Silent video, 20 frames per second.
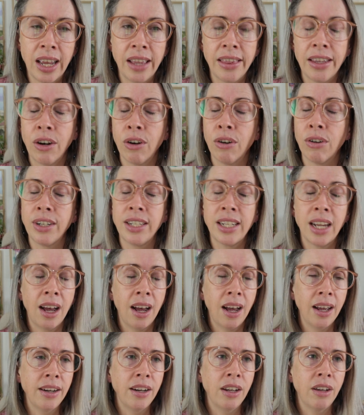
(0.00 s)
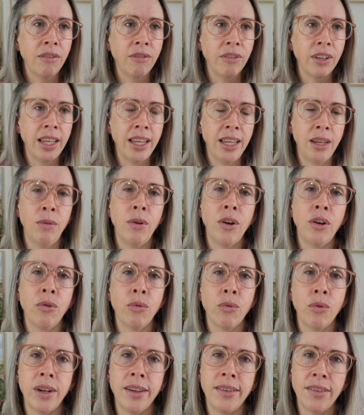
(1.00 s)
There are a ton of keyword
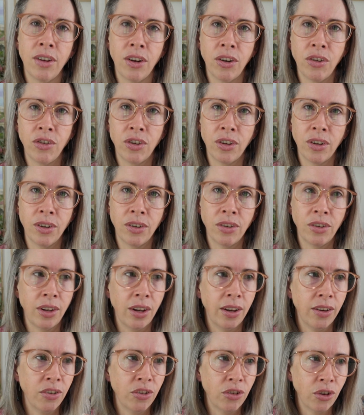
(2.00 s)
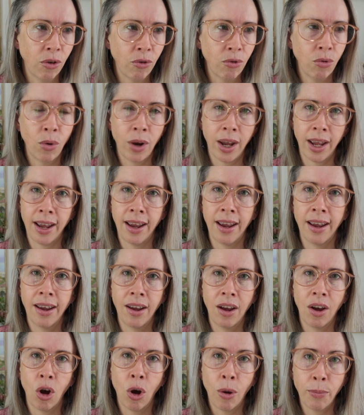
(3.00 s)
research software
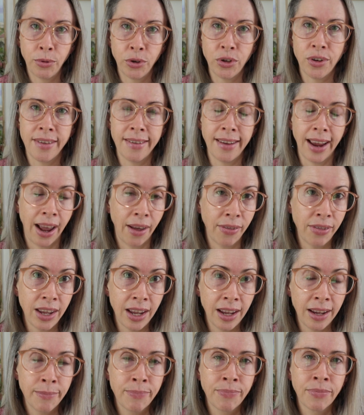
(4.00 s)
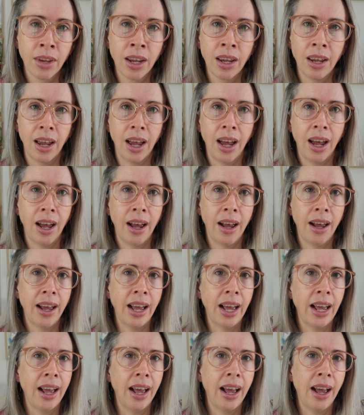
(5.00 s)
options out there. A
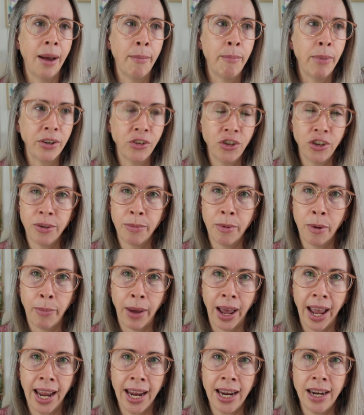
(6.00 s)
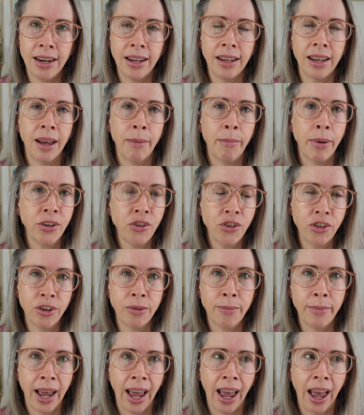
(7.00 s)
bunch of them are paid. A bunch of
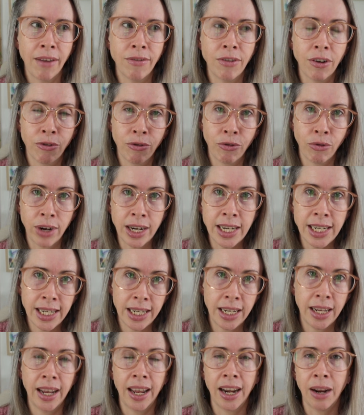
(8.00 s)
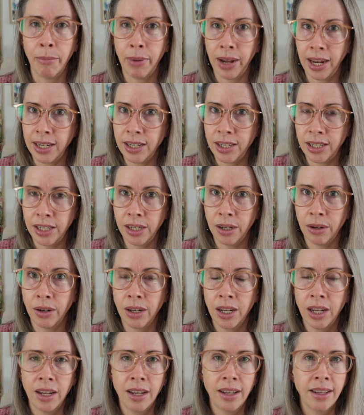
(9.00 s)
them have a free tier and a paid tier.
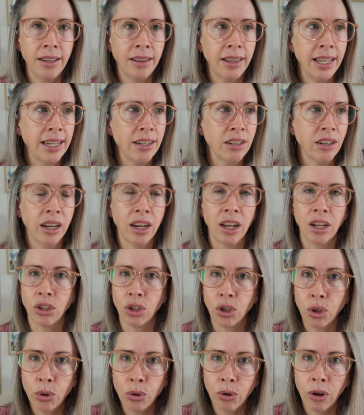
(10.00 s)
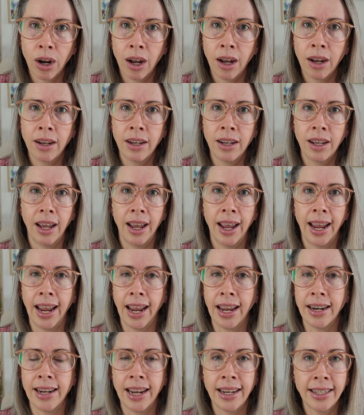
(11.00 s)
Things like Allura
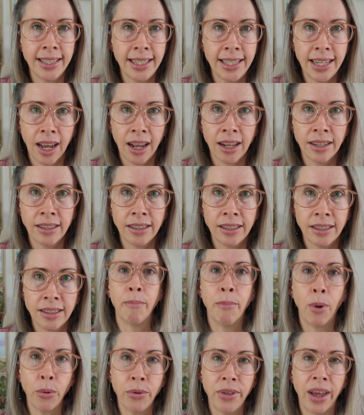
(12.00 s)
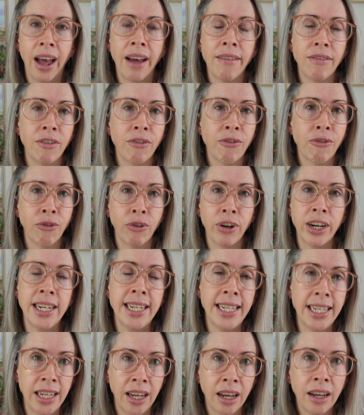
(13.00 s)
and Etsy Hunt both have a free
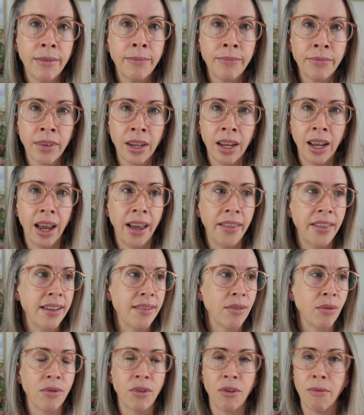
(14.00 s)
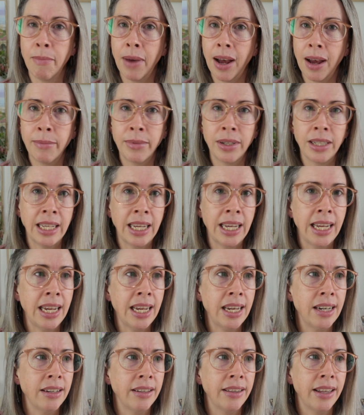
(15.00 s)
tier. There's also
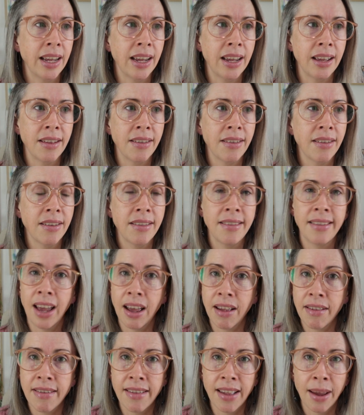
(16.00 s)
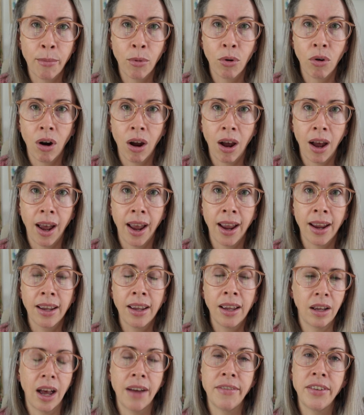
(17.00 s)
Marmalade, there's Sales Samurai.
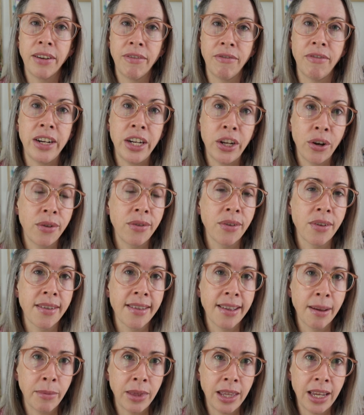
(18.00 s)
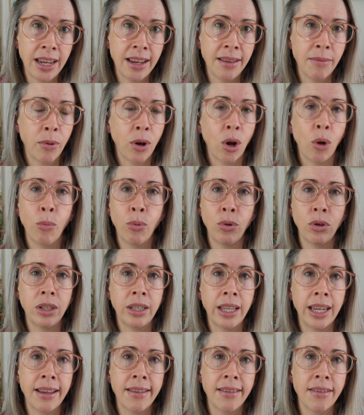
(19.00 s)
I've done videos on some of these, but I'll put
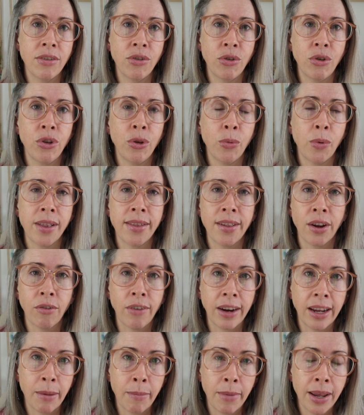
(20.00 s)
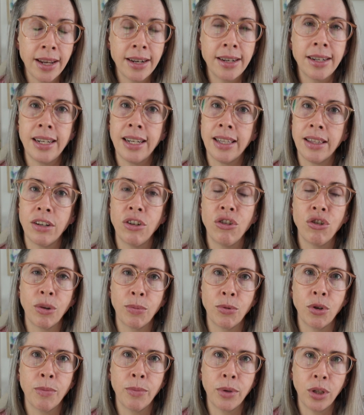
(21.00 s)
links to the ones I recommend in the
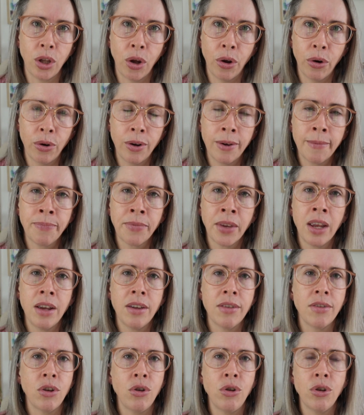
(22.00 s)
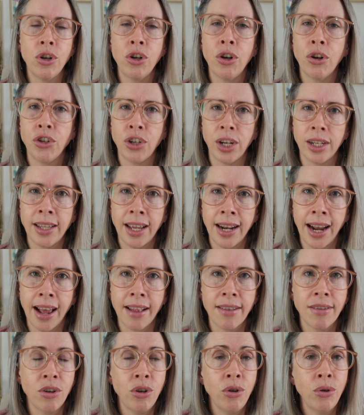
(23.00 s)
description below, so you can go check that
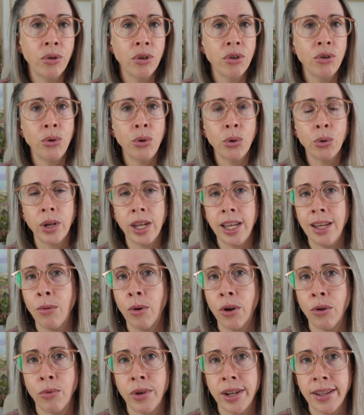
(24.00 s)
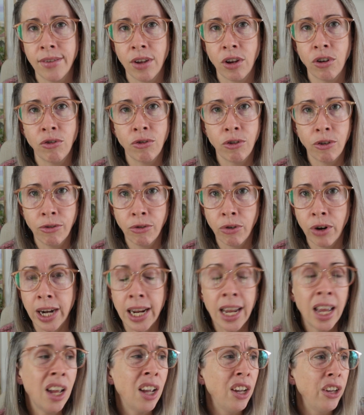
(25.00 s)
out. So you can do your keyword research for
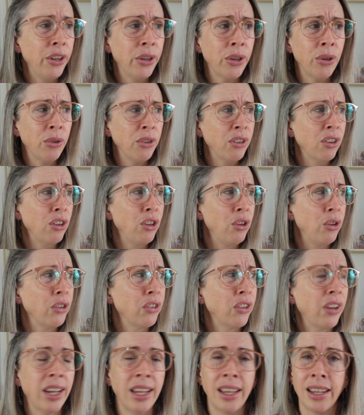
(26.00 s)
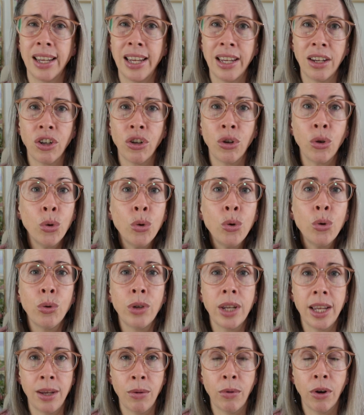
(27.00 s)
free. You can also use like Google
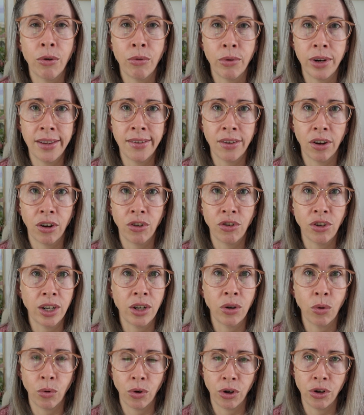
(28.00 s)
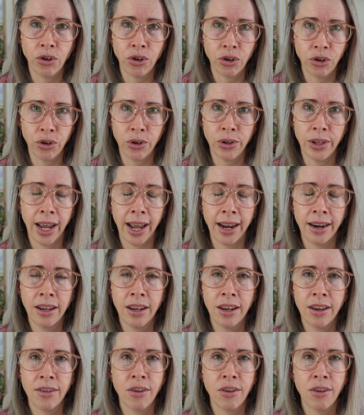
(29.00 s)
keyword research in order to do that.